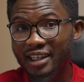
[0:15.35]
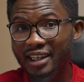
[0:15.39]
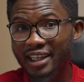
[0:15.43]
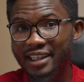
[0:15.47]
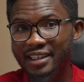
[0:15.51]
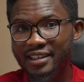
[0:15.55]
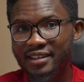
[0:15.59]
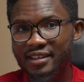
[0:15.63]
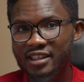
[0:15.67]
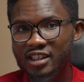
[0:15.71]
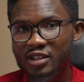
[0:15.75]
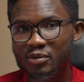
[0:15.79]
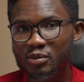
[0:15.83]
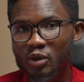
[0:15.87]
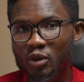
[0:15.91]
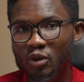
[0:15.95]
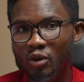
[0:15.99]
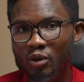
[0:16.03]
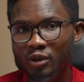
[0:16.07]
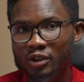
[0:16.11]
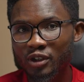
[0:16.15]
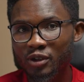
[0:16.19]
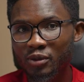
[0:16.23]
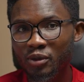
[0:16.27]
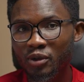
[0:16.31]
rises
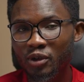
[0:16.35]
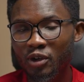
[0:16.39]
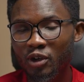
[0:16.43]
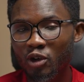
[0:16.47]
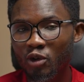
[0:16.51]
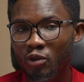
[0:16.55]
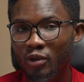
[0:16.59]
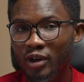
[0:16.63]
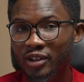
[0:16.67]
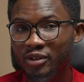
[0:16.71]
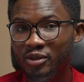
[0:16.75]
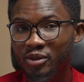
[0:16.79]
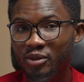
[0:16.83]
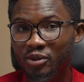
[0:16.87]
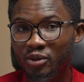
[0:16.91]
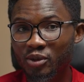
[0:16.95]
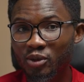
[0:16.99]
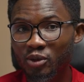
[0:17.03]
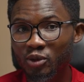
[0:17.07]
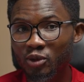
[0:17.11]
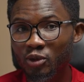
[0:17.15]
because you don't know what to do,